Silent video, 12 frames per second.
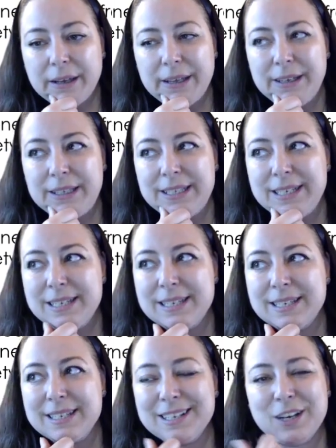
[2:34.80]
it
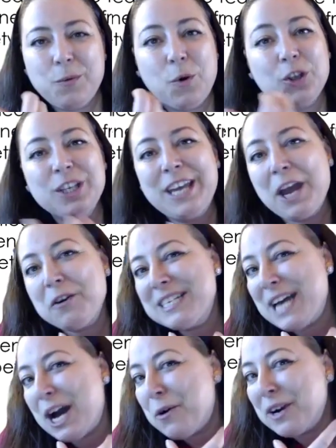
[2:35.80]
is what
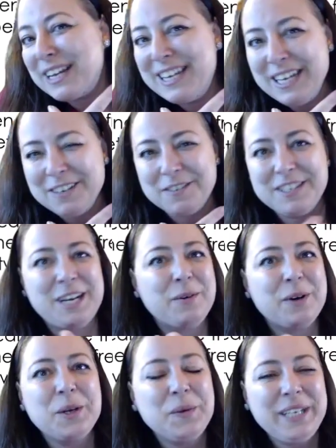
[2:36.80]
carries our gifts,
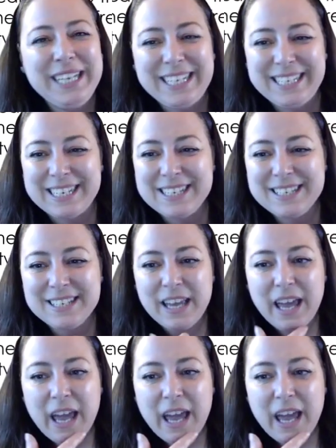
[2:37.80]
our uniqueness.